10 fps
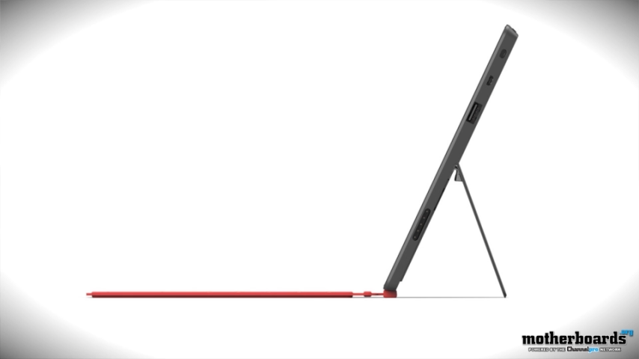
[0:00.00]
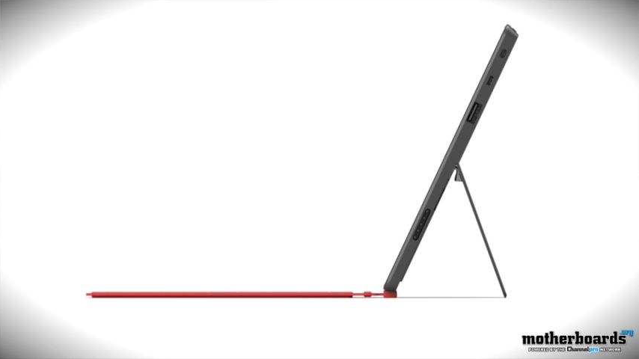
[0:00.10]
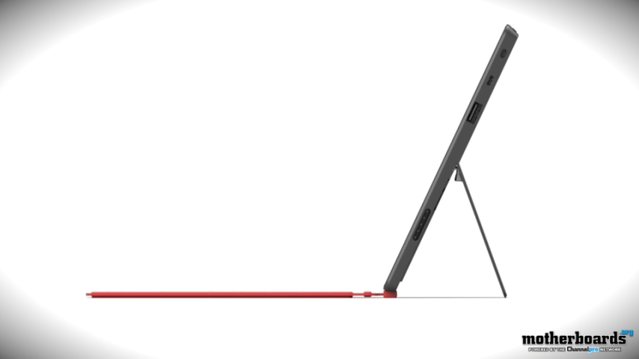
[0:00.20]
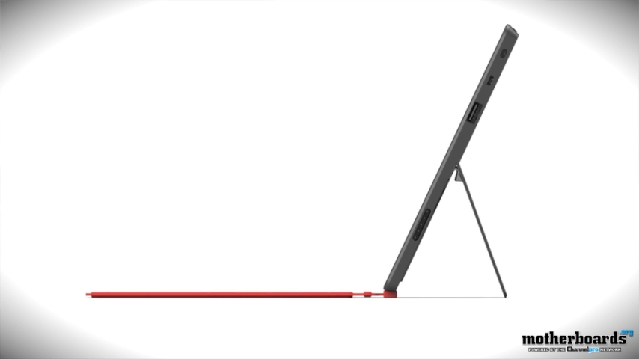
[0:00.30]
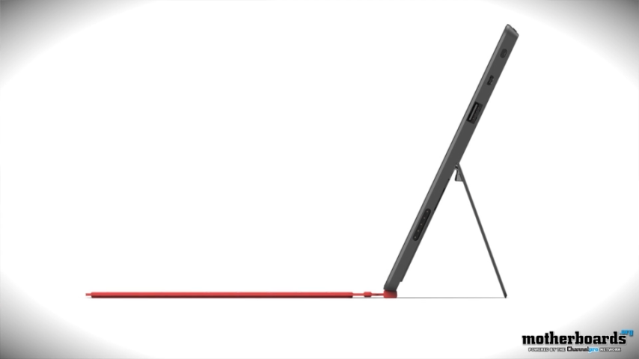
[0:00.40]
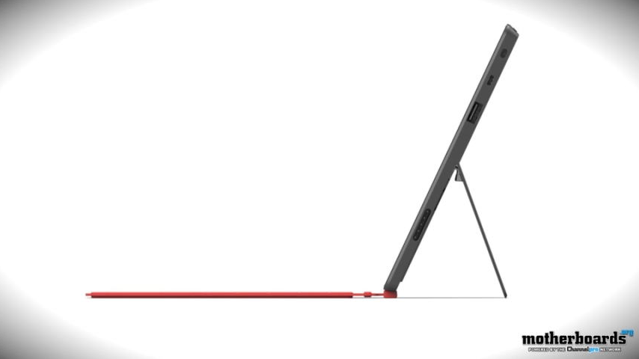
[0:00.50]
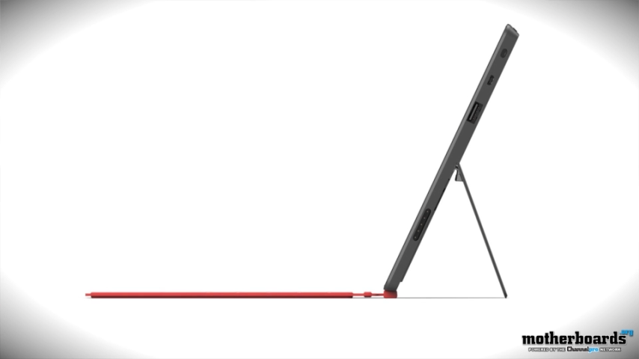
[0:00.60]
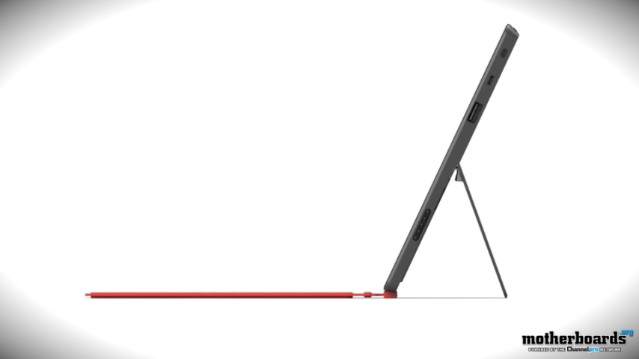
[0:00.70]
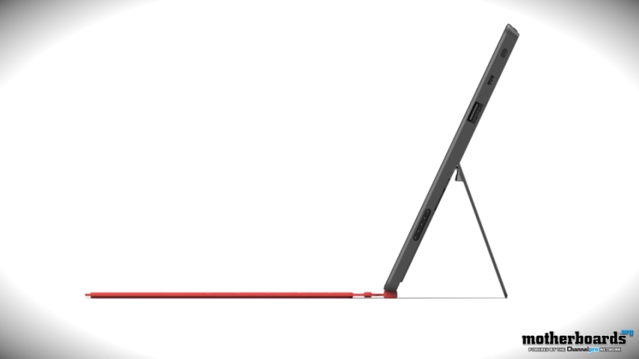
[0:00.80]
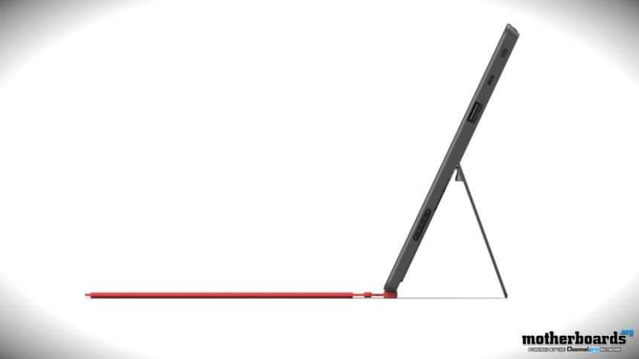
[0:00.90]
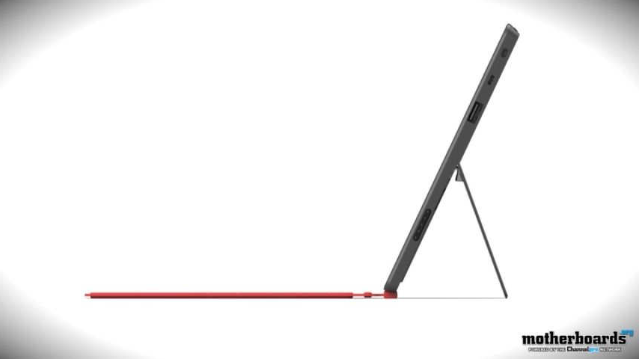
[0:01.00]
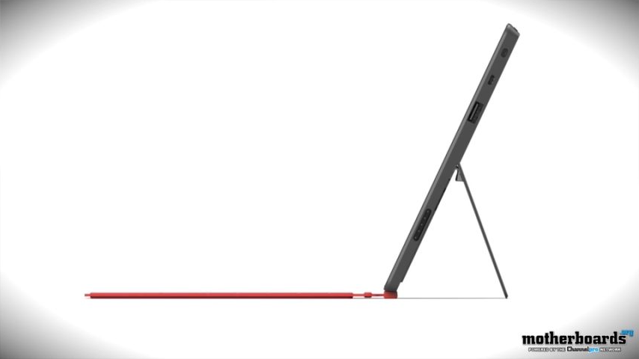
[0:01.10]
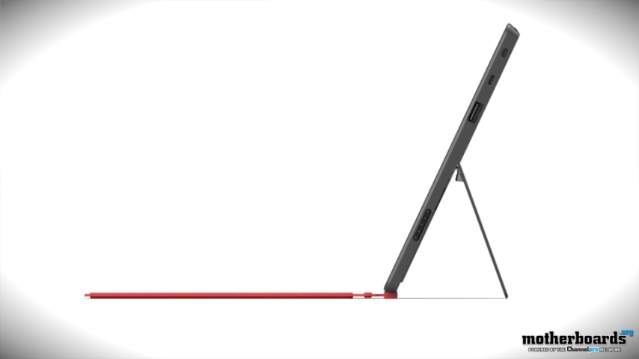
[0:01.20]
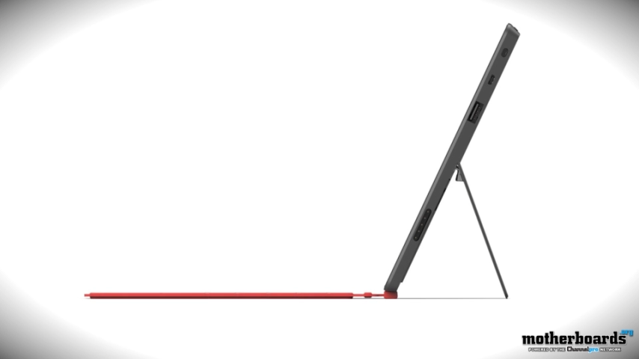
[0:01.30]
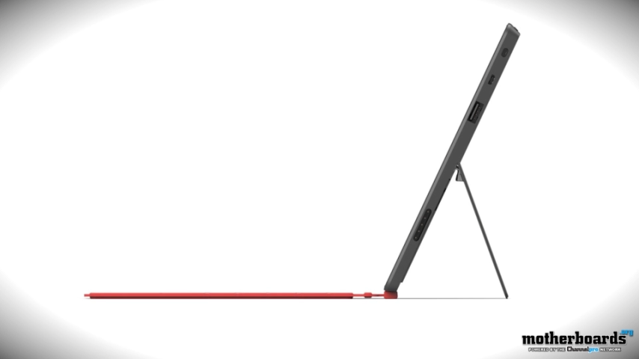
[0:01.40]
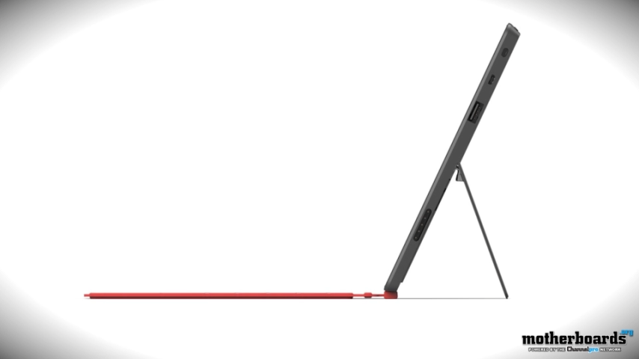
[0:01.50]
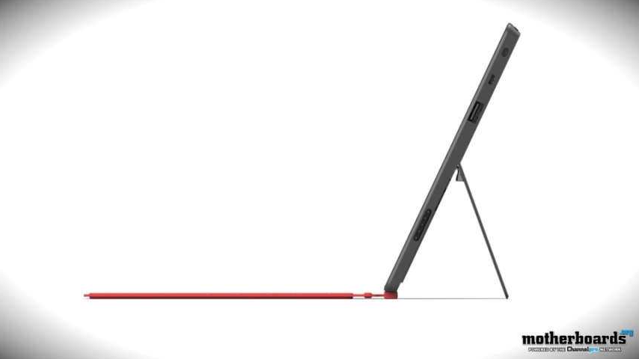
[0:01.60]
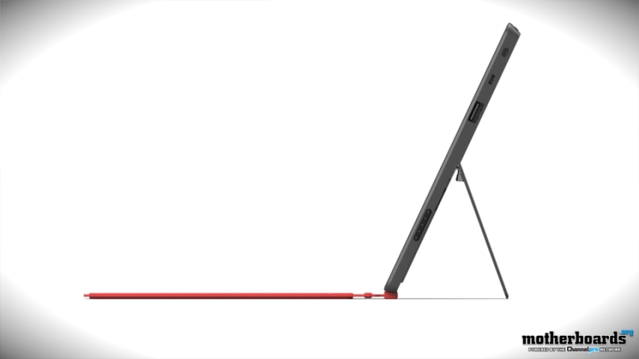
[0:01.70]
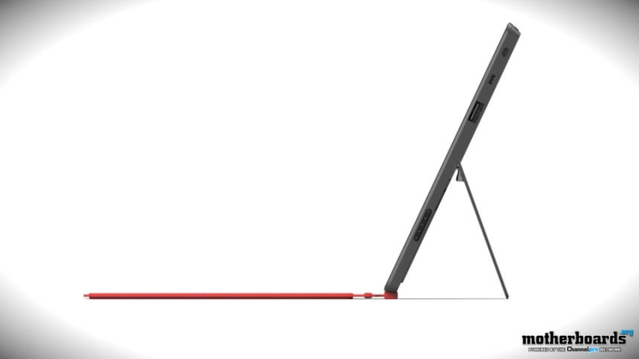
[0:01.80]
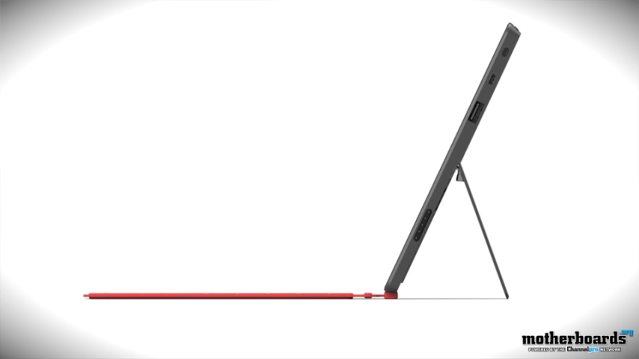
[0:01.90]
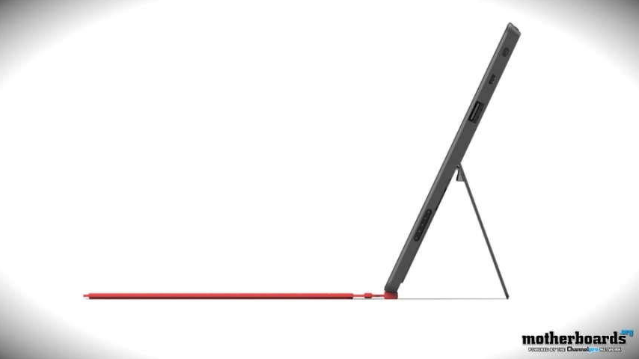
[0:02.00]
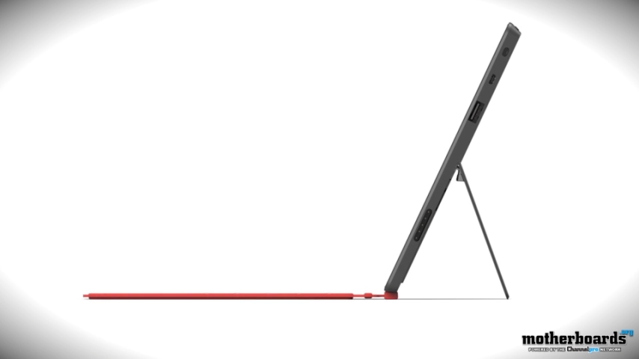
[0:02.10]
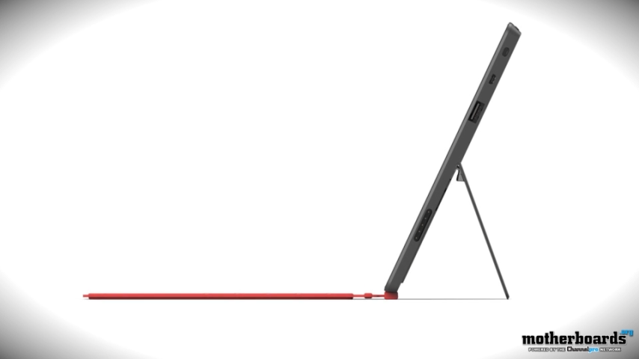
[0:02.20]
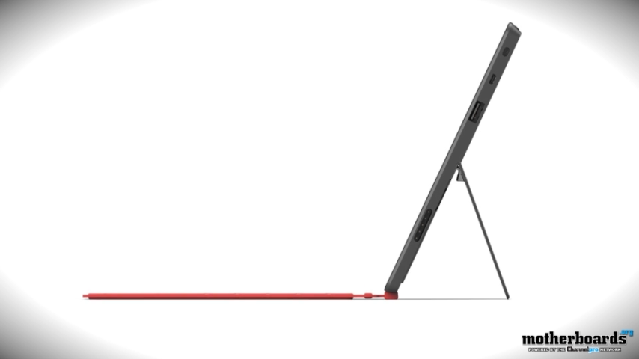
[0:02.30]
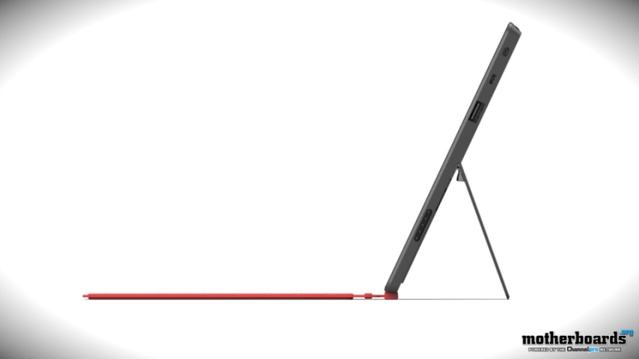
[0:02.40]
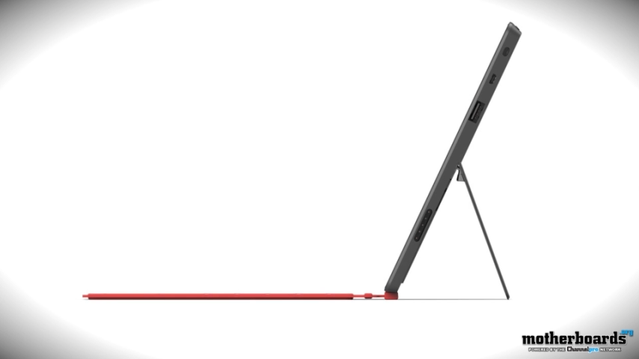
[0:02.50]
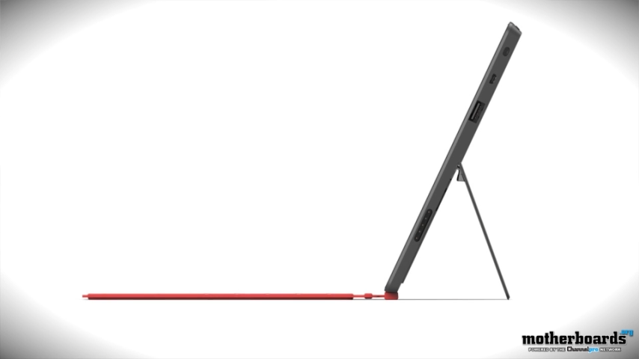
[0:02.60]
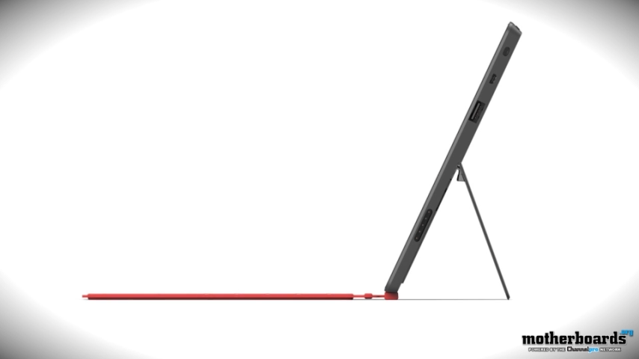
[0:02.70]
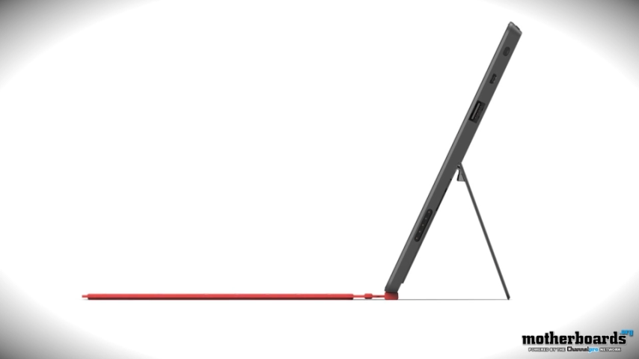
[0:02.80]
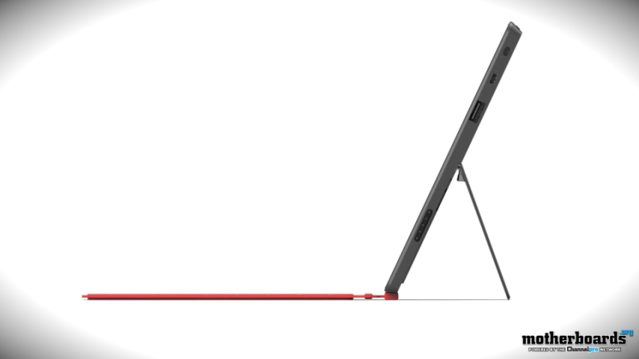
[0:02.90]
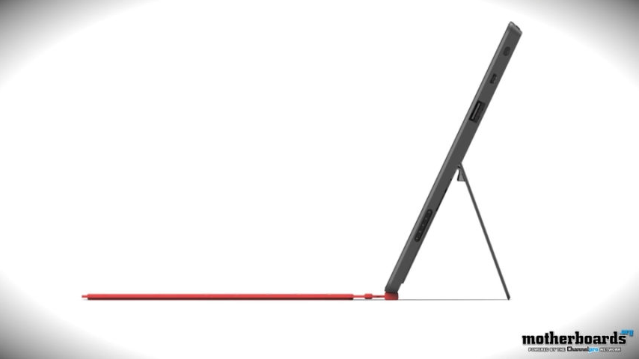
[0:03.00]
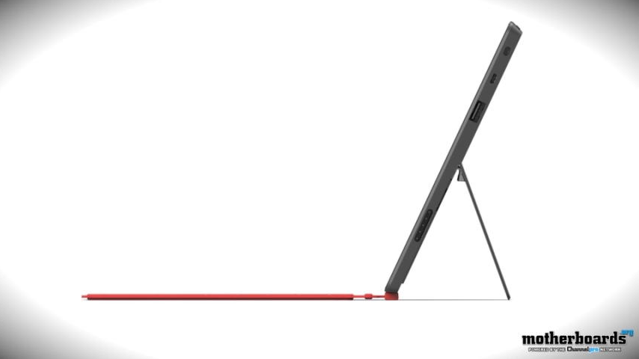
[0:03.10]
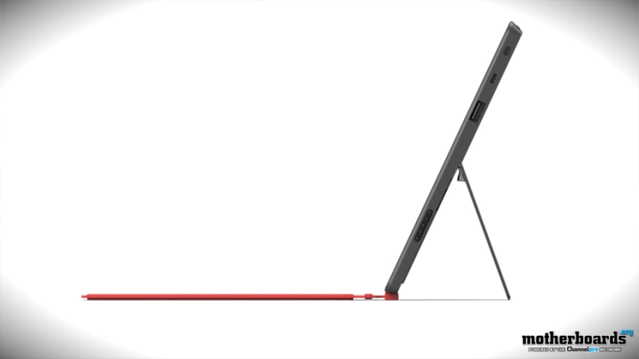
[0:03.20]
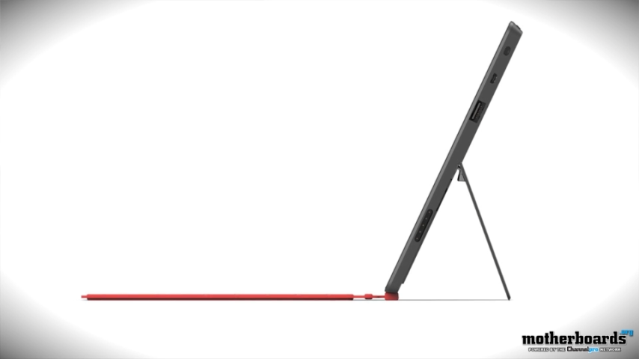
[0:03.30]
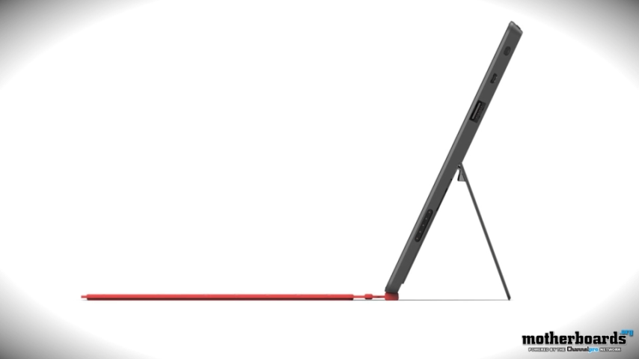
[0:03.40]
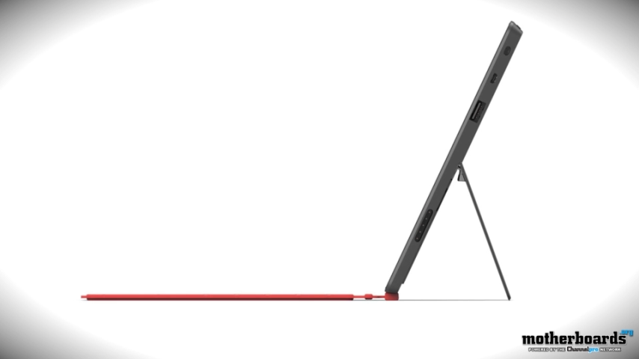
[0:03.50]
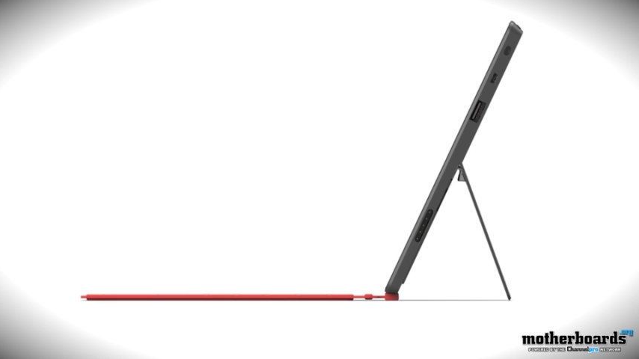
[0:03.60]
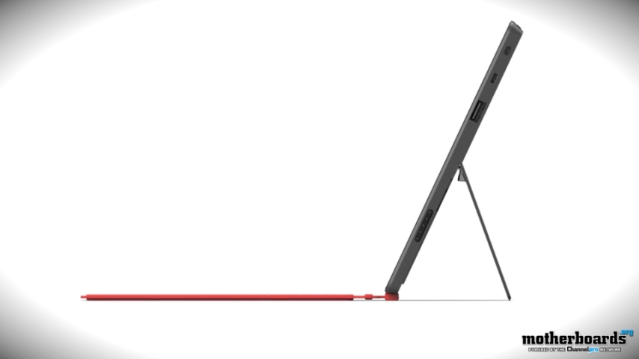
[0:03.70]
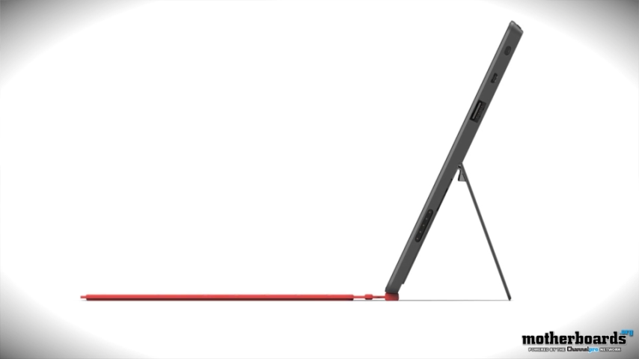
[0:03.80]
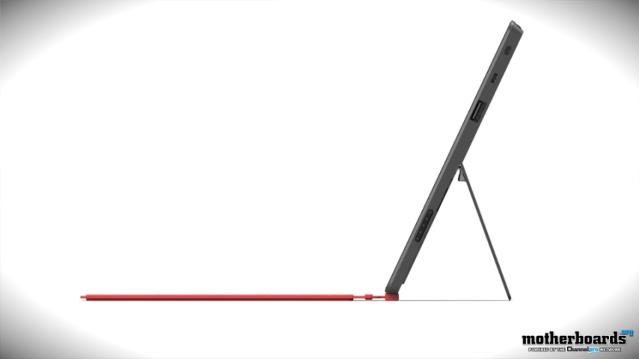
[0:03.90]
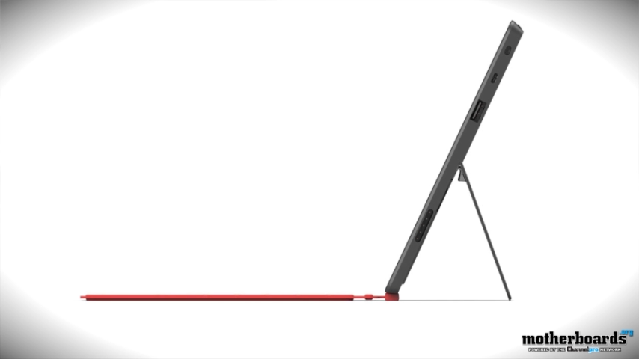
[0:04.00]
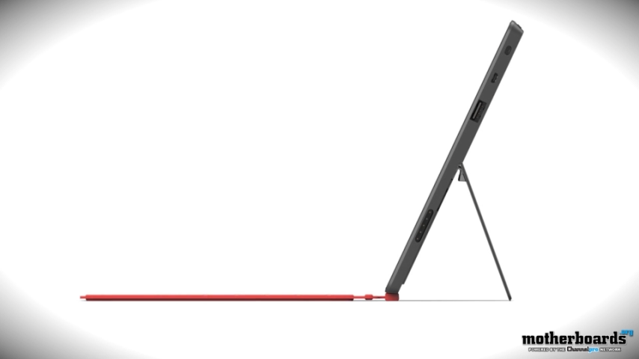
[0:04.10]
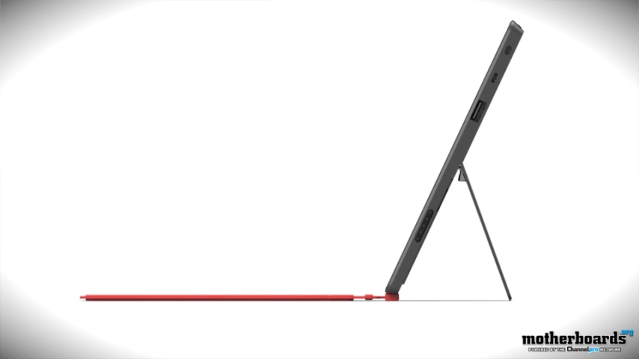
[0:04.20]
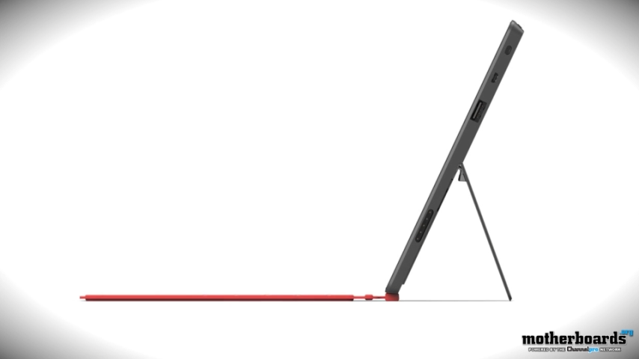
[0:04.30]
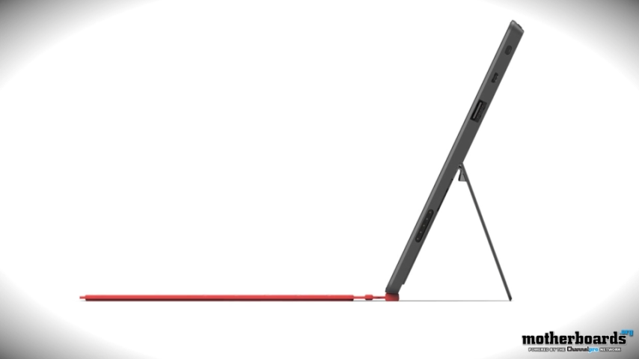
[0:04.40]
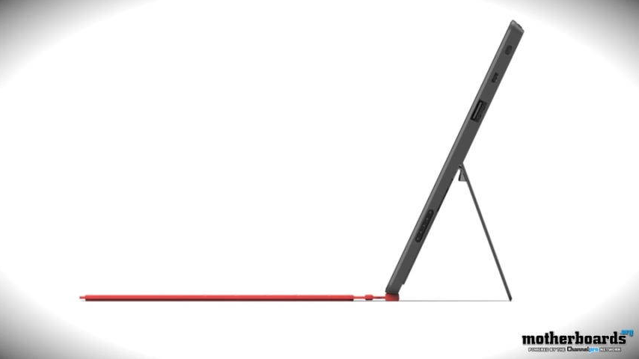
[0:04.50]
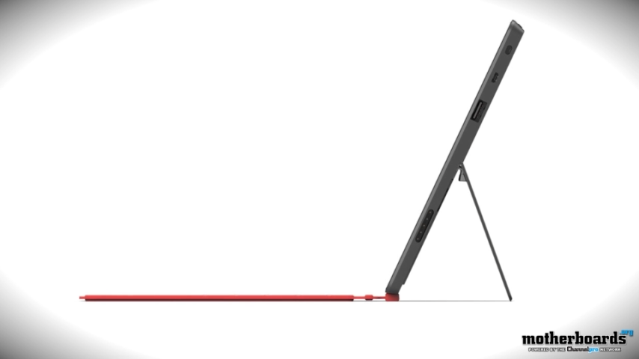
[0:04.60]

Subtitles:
(no speaker visible)